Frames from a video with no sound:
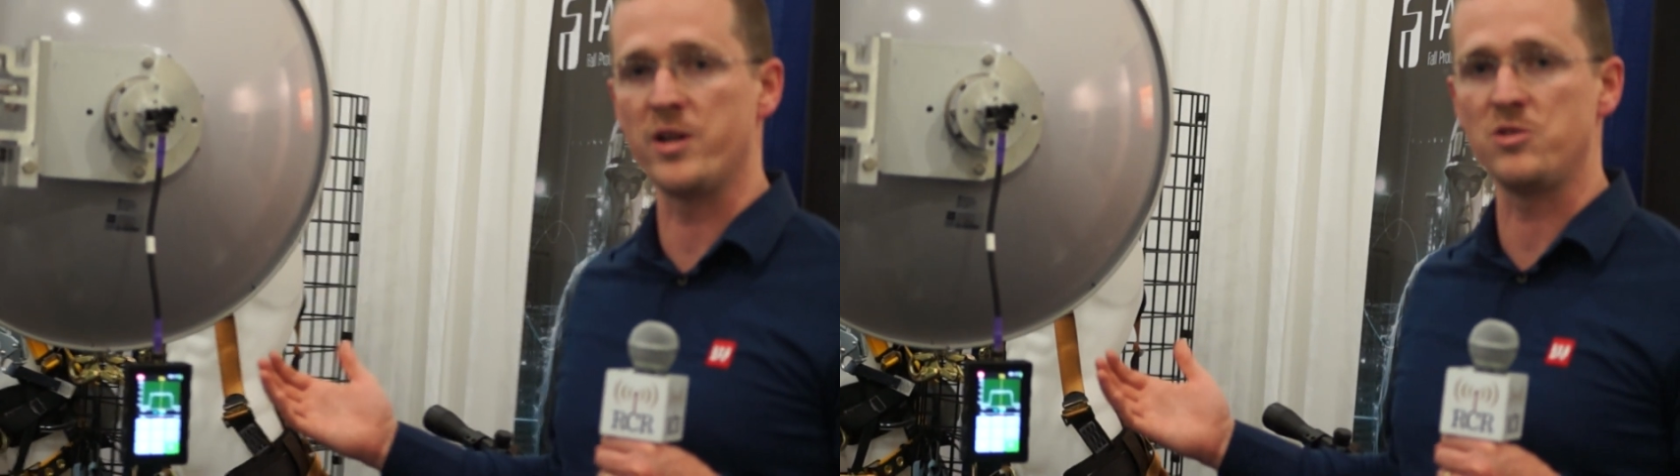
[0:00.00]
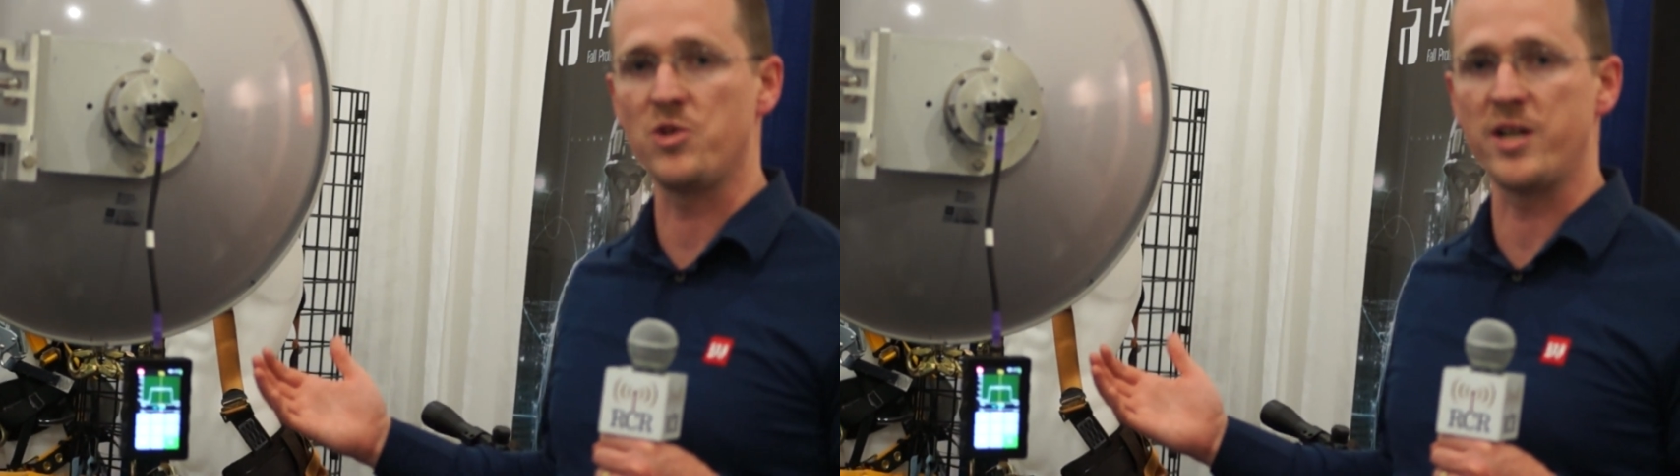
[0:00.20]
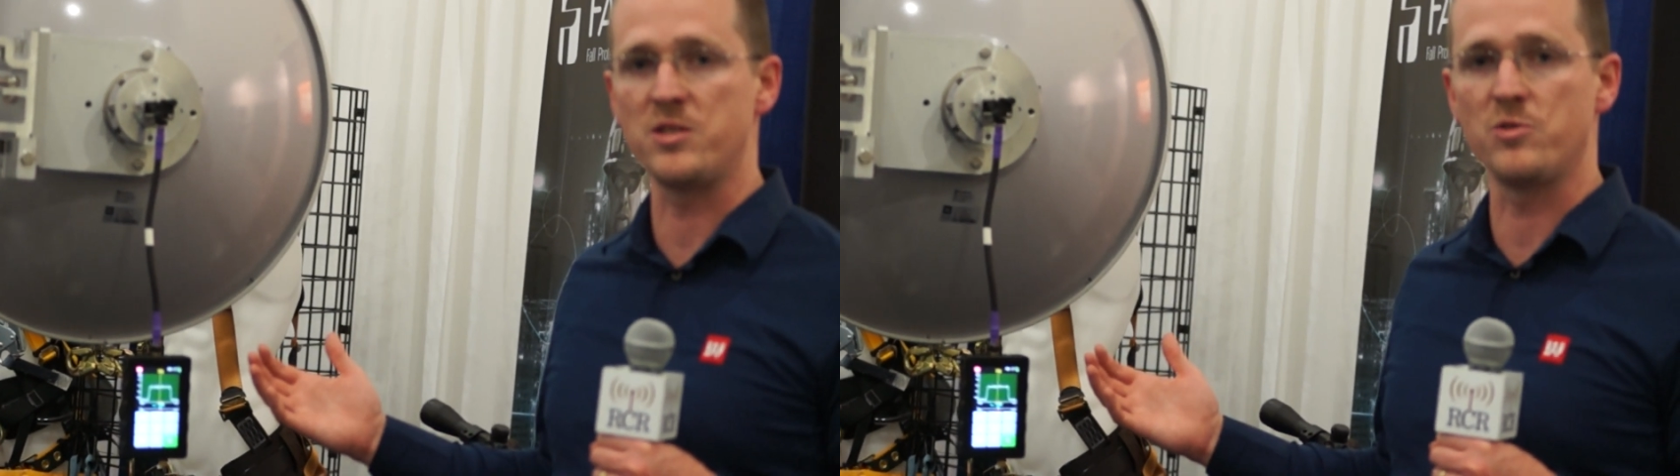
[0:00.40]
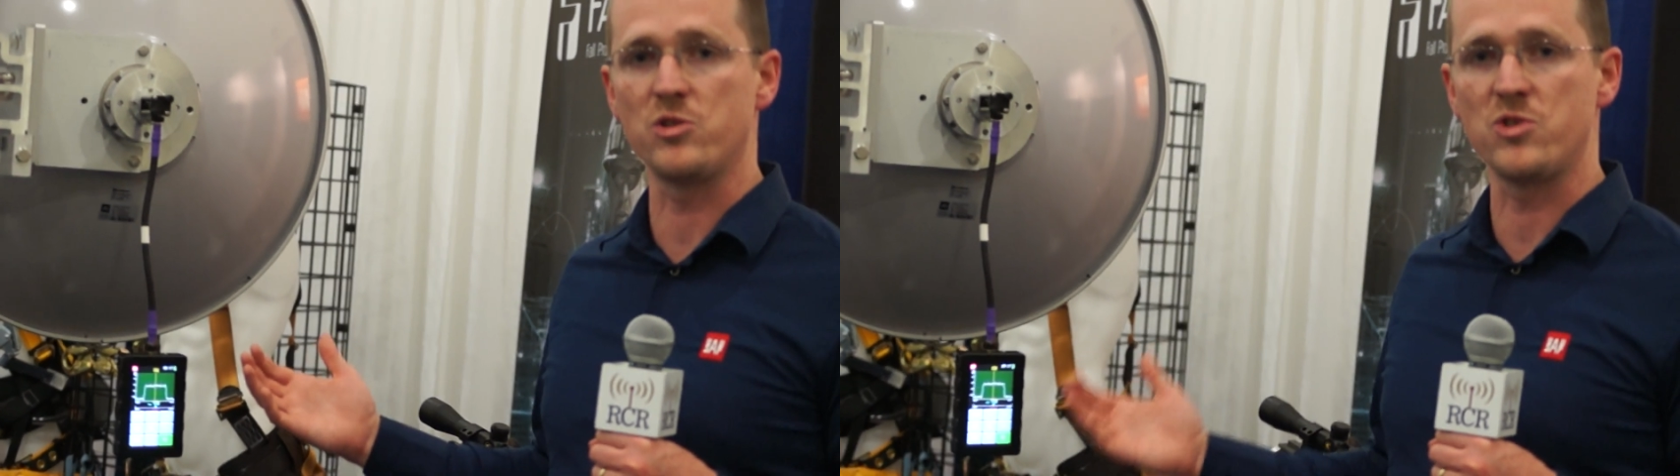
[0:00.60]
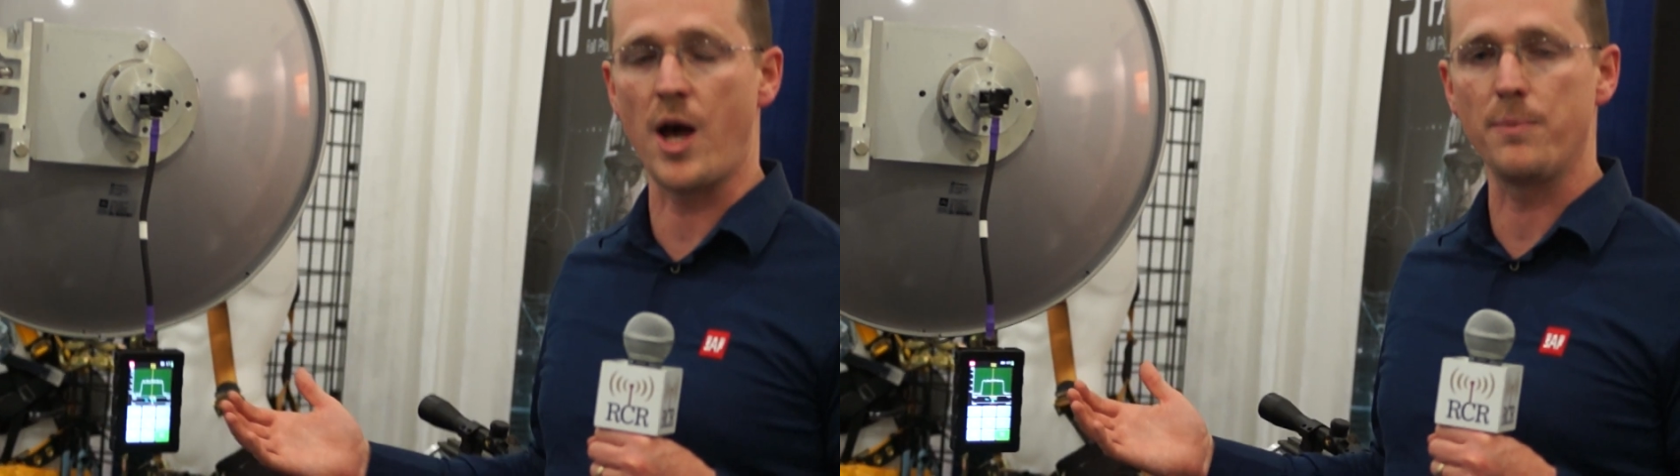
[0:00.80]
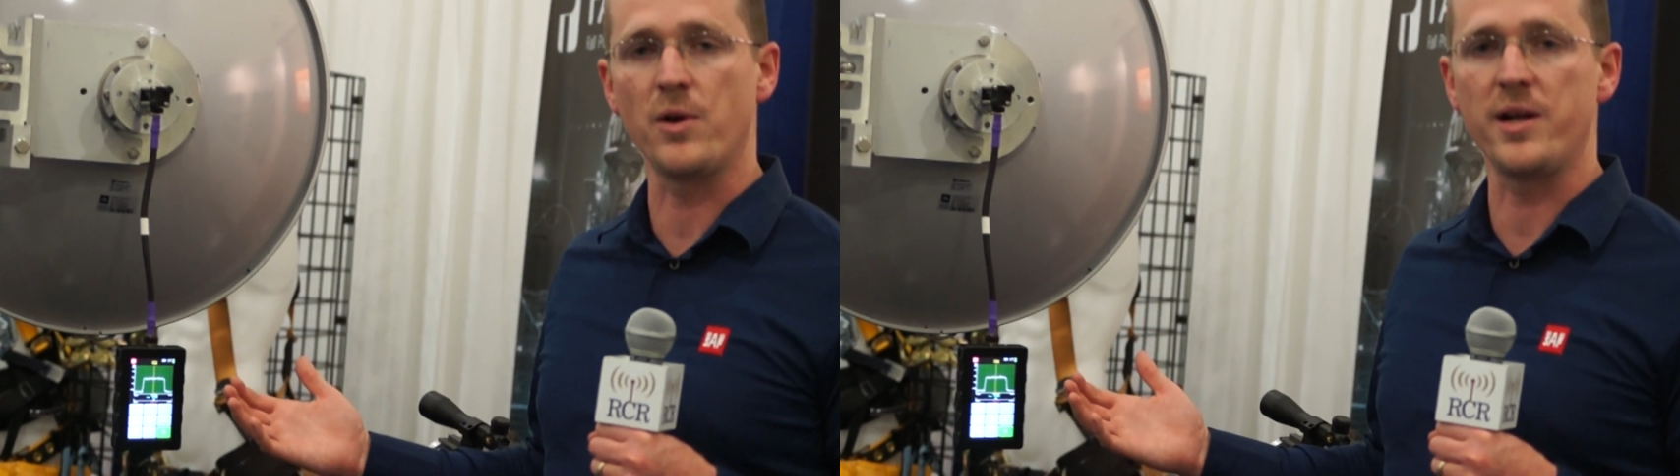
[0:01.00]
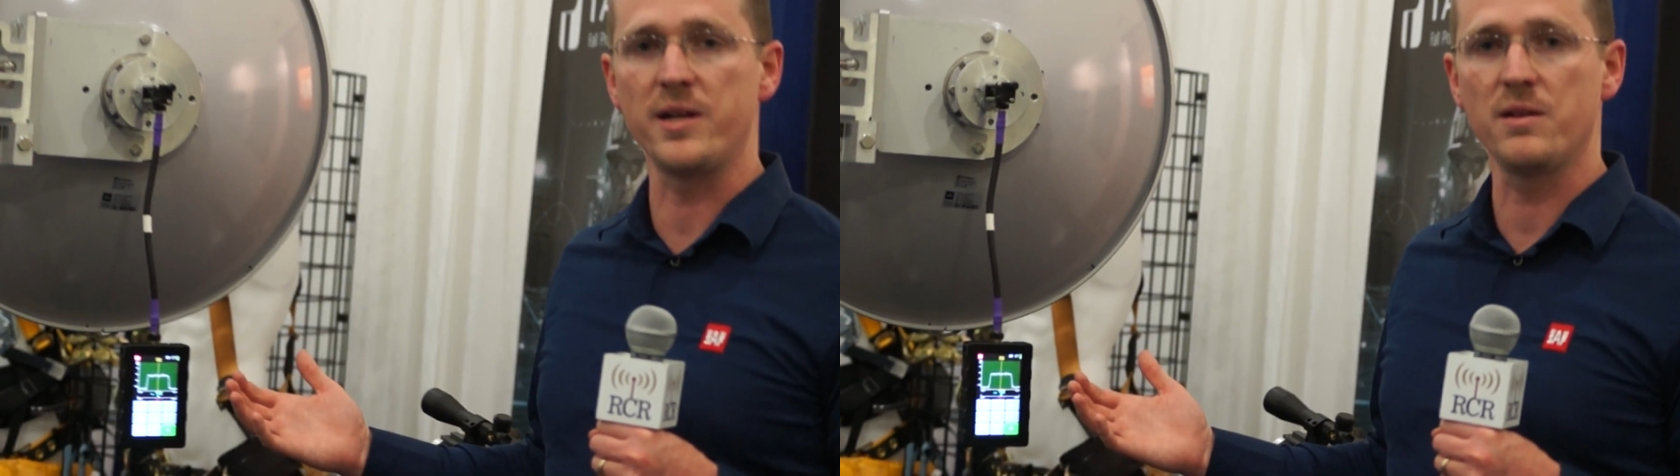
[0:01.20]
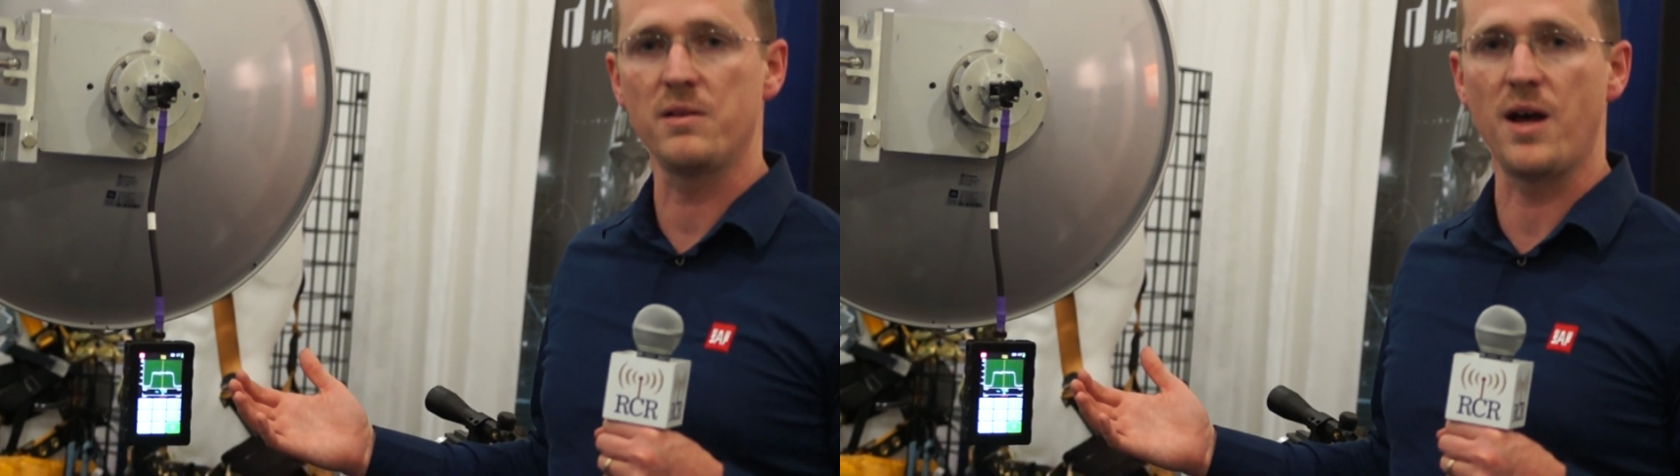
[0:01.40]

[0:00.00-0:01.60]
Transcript: end transmitter is operating,